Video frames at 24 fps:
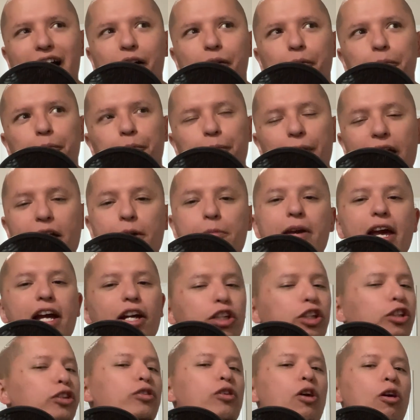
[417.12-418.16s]
maybe I
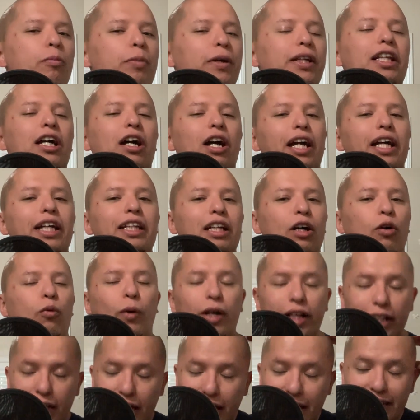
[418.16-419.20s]
grew up in a, in a
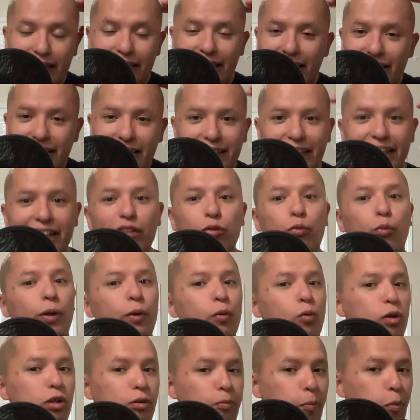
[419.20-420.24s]
way that I didn't think we
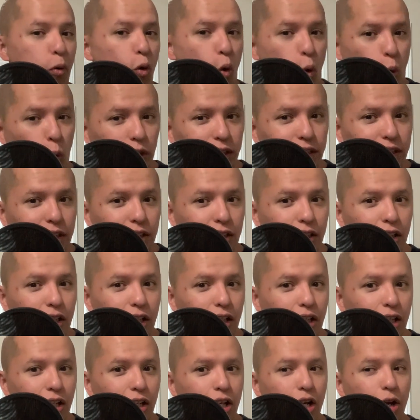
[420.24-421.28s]
were poor
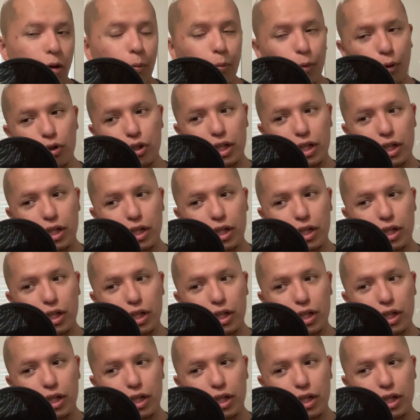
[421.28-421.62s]
but